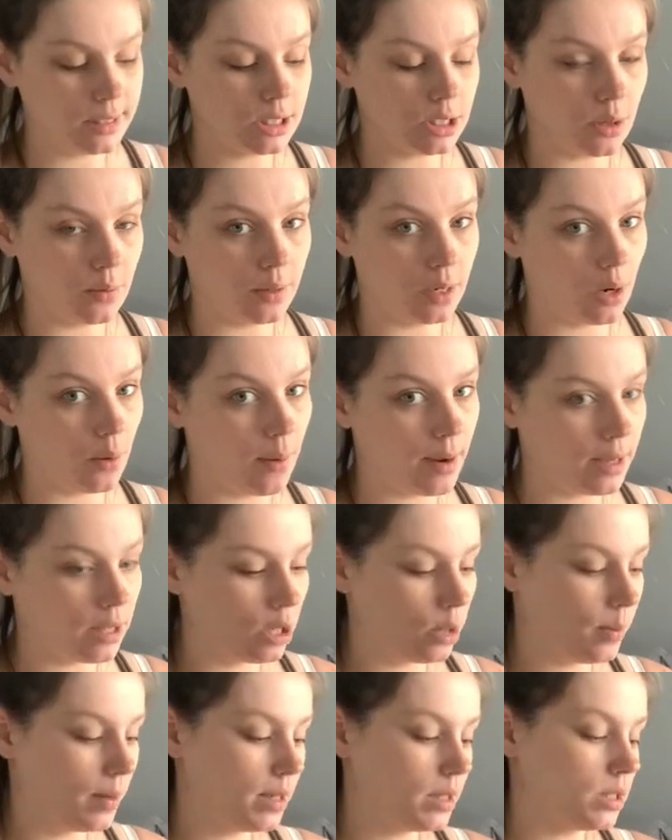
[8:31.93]
So like a regular
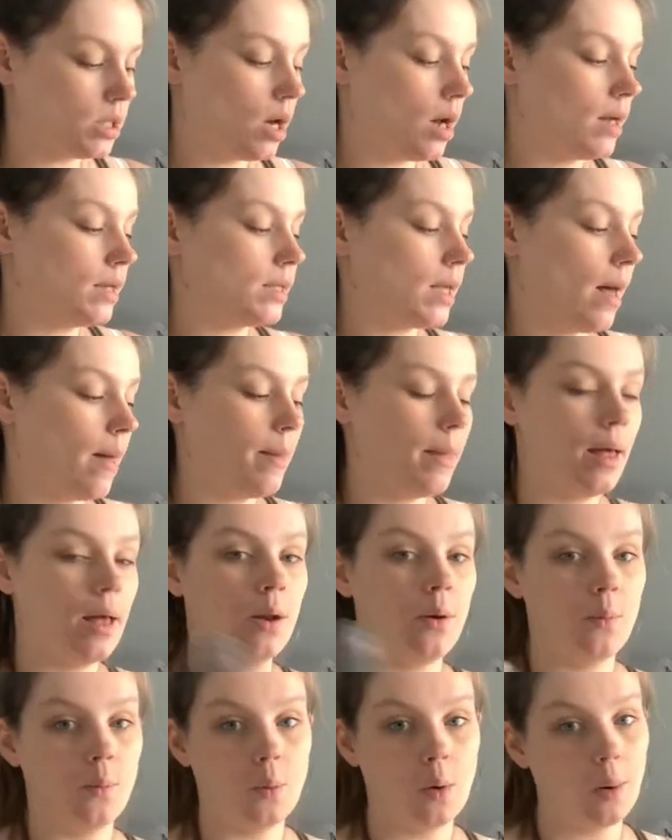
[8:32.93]
pair of socks and then
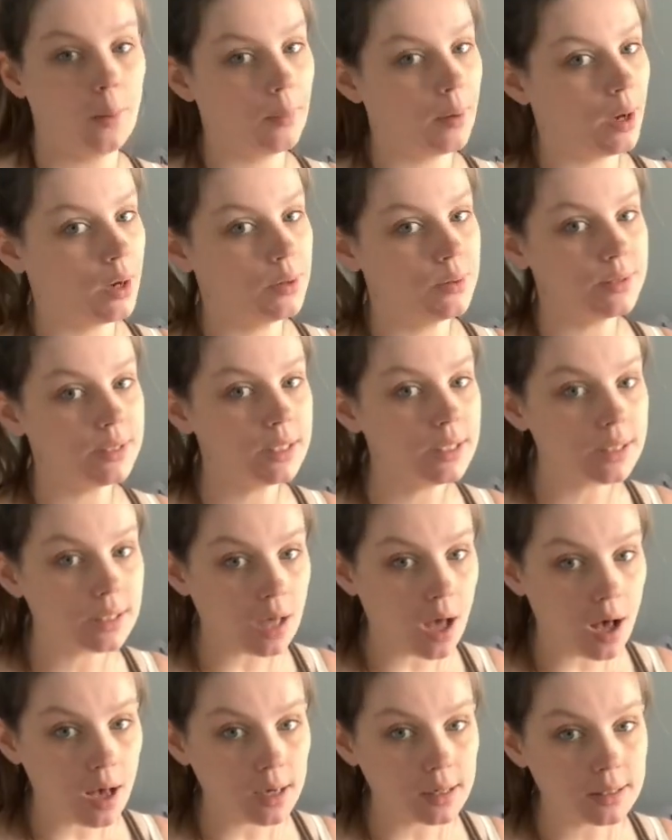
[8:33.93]
warm, cozy
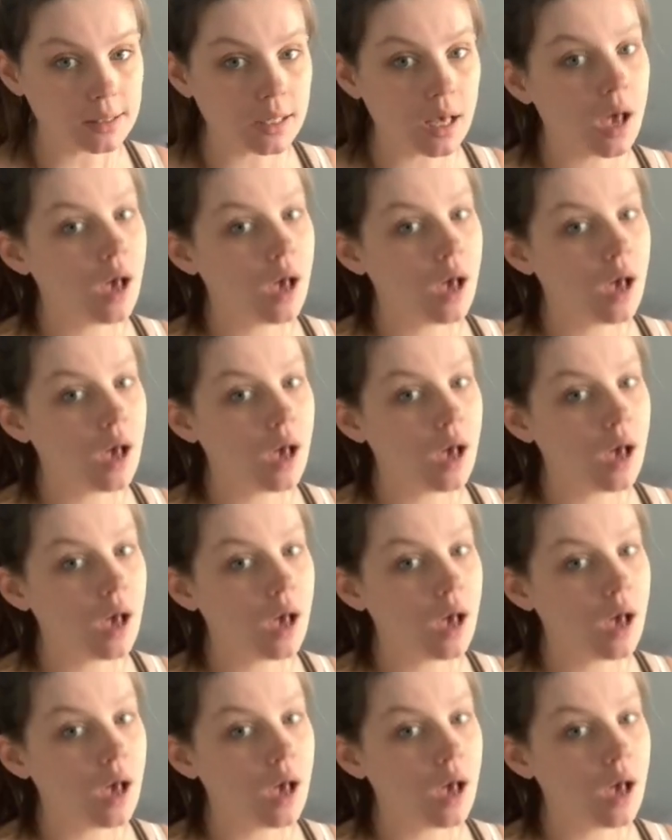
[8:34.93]
socks.